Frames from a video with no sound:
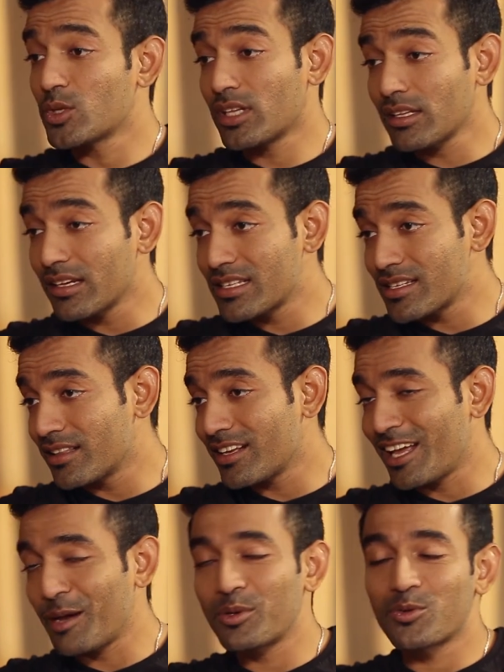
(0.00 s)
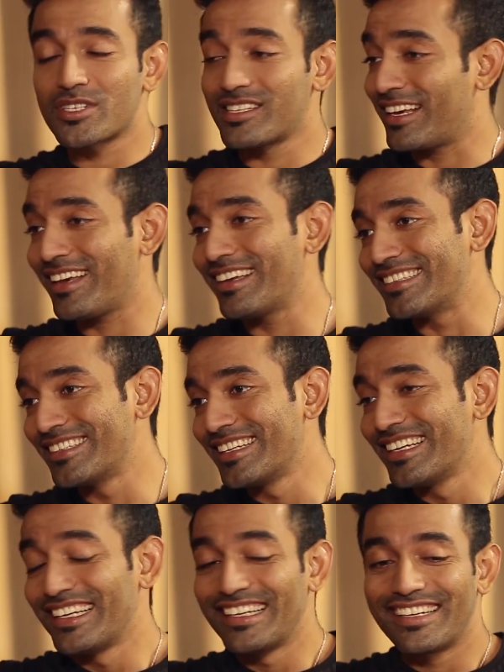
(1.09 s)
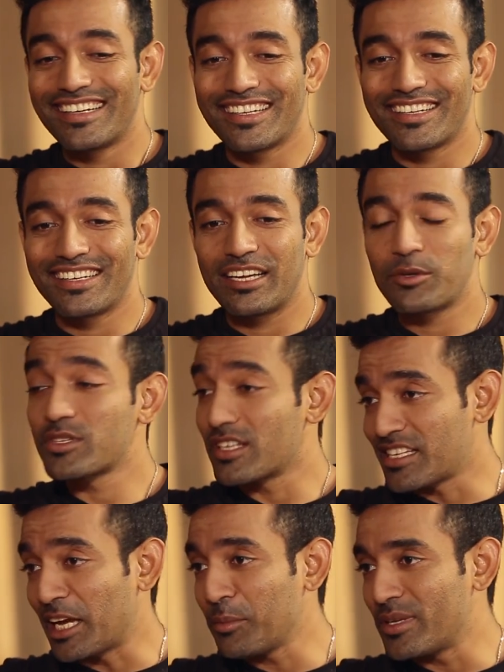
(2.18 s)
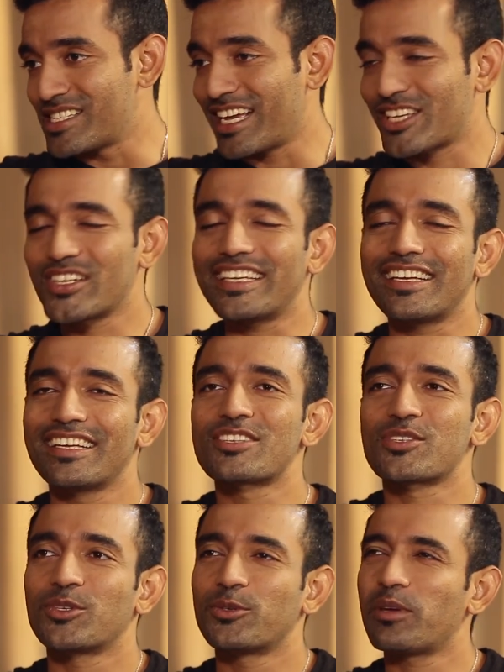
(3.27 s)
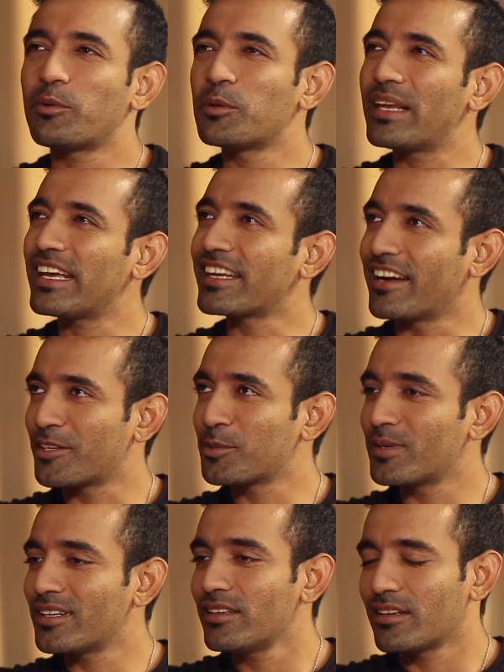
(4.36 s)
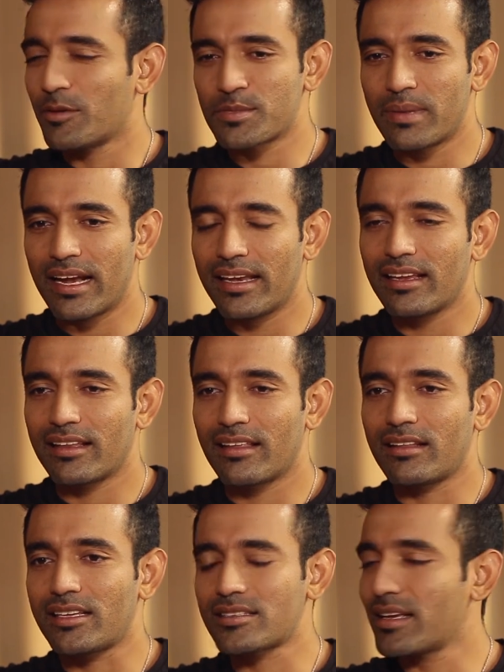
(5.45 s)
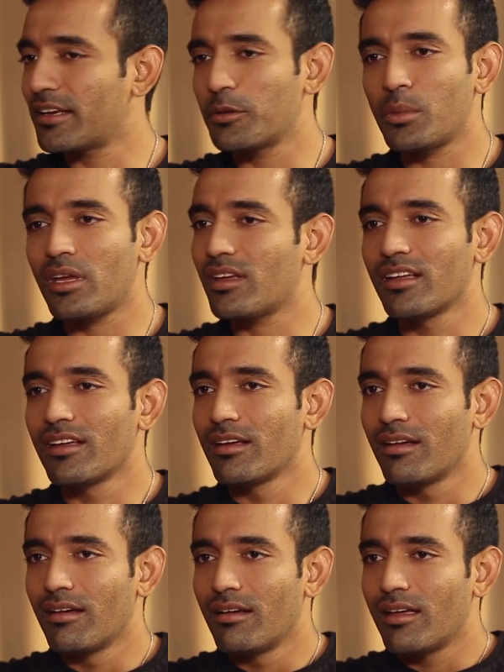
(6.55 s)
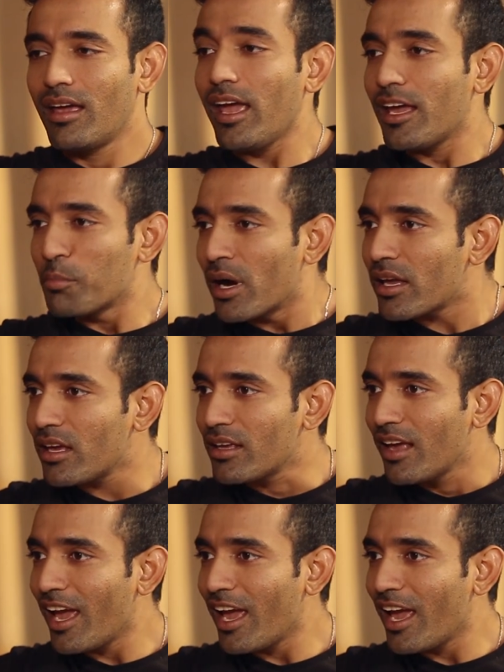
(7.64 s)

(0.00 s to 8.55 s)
So another incident that happened was in India. Uh, it was at Symonds actually. So we were playing in Hyderabad, and I was batting, and then he said to me, "Hey, monkey!